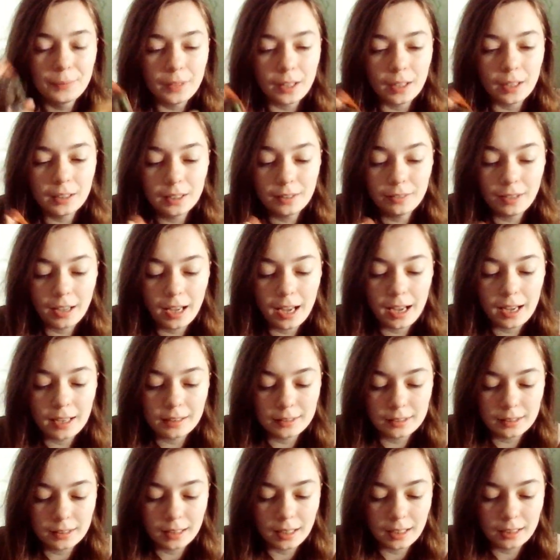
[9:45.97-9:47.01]
I never
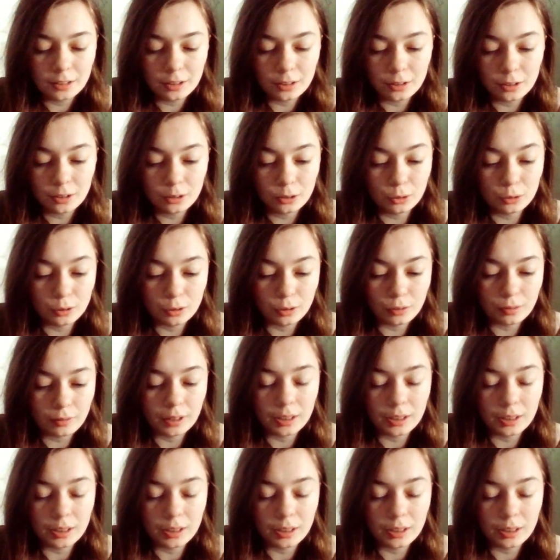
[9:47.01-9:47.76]
had any of the Lord of the